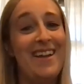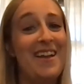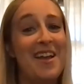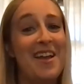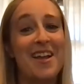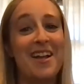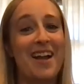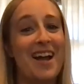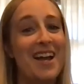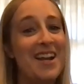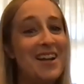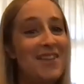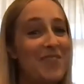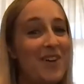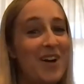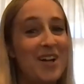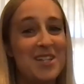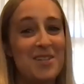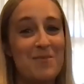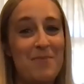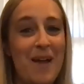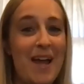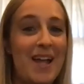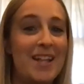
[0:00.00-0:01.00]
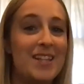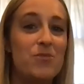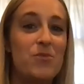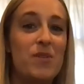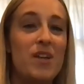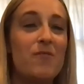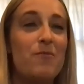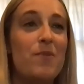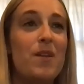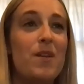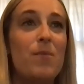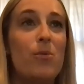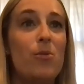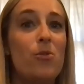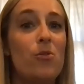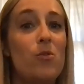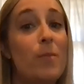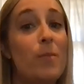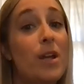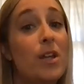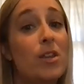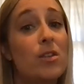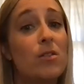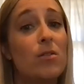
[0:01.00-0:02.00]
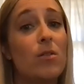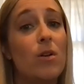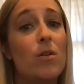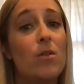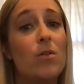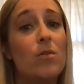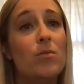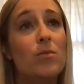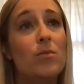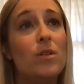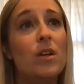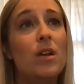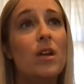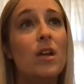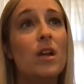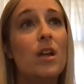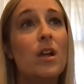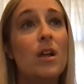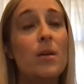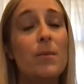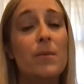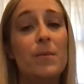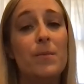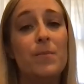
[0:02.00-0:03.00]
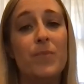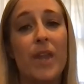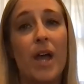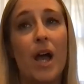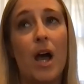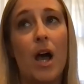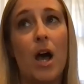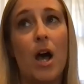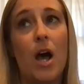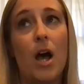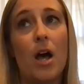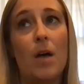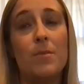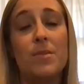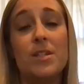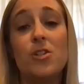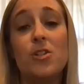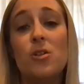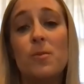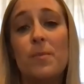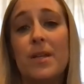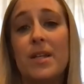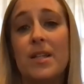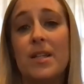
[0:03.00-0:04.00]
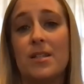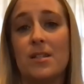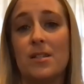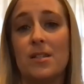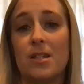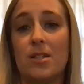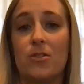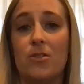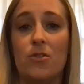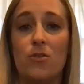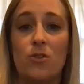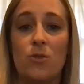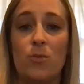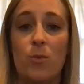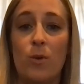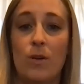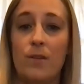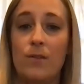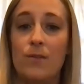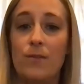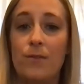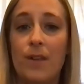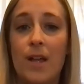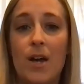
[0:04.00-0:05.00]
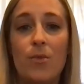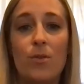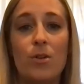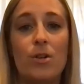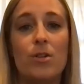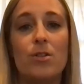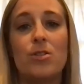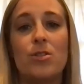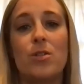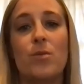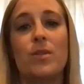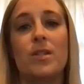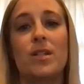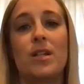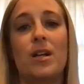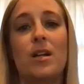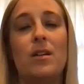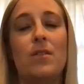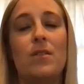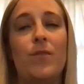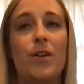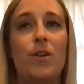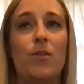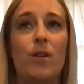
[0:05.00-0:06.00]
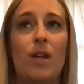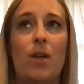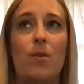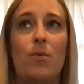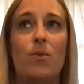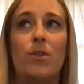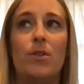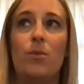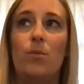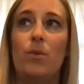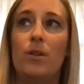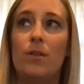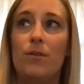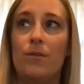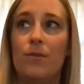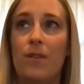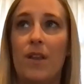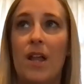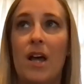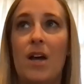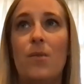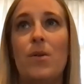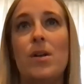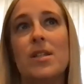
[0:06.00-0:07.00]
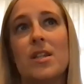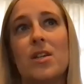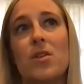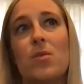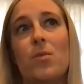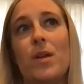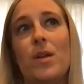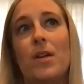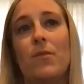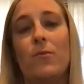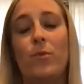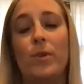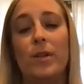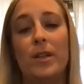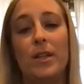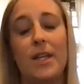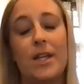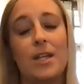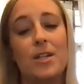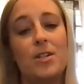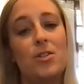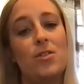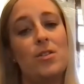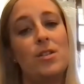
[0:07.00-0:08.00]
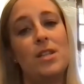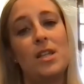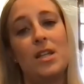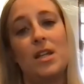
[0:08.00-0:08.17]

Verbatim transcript: it kind of all depends we have people who make their own um, centerpieces, like those wooden flowers. So it's kind of like, okay, well, the wooden flowers, like we have wood lanterns.